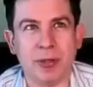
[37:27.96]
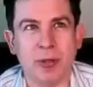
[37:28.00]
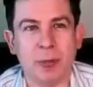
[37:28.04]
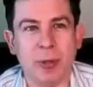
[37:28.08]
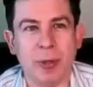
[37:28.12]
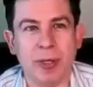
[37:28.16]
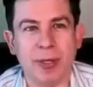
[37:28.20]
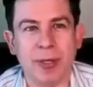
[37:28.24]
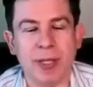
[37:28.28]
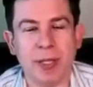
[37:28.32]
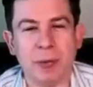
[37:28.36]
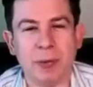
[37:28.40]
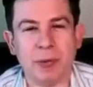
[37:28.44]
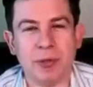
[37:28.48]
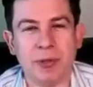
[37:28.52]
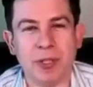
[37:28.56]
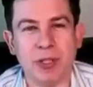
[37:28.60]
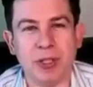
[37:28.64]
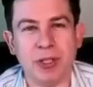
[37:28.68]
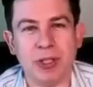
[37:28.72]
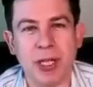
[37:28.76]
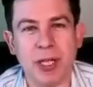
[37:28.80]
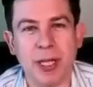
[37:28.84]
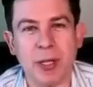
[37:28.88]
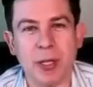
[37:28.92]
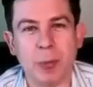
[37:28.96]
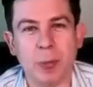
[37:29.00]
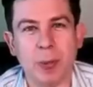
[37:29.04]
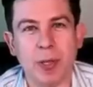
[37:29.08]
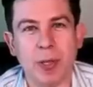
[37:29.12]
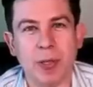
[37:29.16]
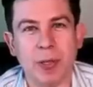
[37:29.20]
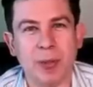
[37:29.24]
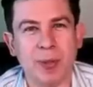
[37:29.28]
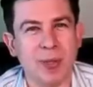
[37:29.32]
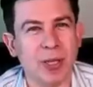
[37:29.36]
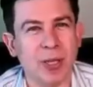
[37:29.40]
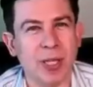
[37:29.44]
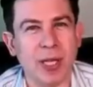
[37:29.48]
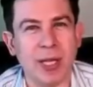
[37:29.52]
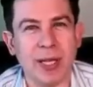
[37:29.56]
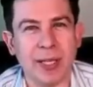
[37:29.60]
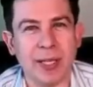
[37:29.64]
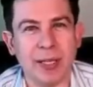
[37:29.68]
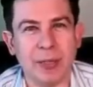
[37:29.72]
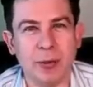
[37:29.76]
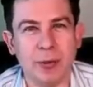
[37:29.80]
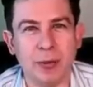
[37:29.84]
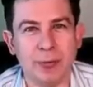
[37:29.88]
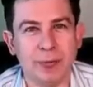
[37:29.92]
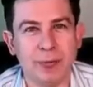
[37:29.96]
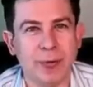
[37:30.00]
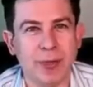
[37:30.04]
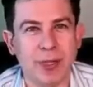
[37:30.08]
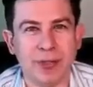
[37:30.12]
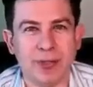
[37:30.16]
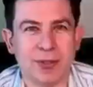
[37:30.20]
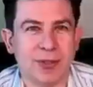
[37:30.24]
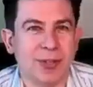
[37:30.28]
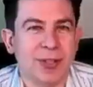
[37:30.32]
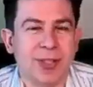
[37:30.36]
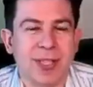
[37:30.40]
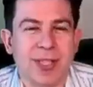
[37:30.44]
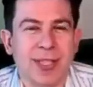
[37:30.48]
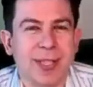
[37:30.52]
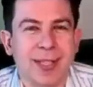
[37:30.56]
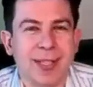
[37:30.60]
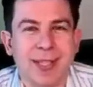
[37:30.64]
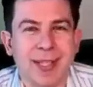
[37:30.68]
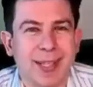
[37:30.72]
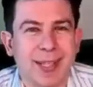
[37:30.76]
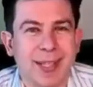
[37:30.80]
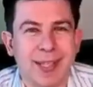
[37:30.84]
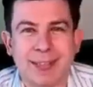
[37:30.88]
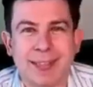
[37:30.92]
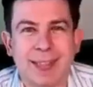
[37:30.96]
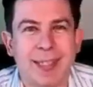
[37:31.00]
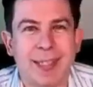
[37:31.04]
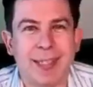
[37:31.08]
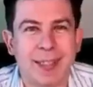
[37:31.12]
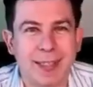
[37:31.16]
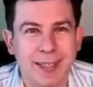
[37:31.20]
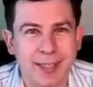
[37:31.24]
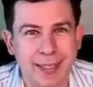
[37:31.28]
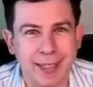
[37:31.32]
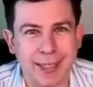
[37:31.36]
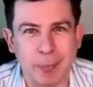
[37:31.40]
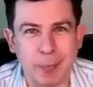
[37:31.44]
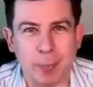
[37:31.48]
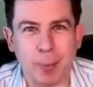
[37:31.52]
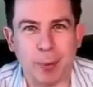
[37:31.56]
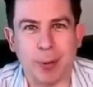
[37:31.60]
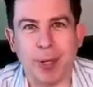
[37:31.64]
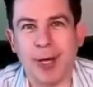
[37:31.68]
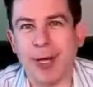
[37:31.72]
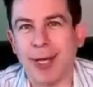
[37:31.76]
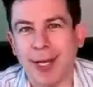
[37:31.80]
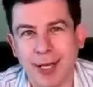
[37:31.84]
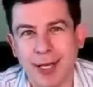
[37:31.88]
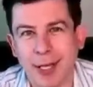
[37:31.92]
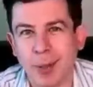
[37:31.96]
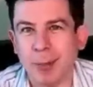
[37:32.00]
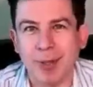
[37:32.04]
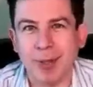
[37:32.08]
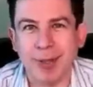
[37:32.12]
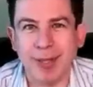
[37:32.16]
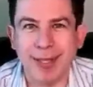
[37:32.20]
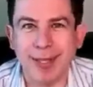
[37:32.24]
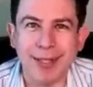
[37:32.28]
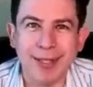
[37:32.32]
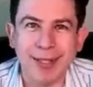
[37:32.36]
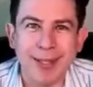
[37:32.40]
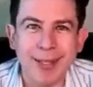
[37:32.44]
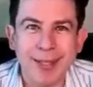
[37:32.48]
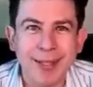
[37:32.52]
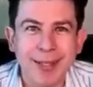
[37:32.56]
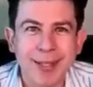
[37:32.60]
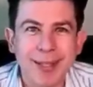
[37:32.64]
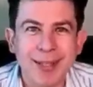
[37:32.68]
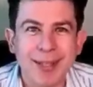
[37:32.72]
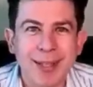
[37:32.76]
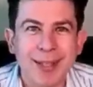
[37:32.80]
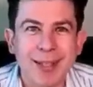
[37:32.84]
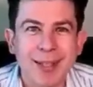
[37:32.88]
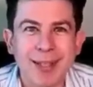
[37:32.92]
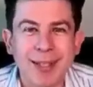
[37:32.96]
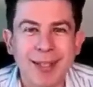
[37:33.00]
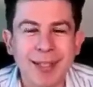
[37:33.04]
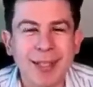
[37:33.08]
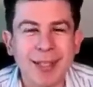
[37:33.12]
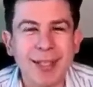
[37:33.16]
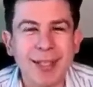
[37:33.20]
but I think it was a jaguar or a lion who fostered like a gazelle, like a prey animal, like yeah. it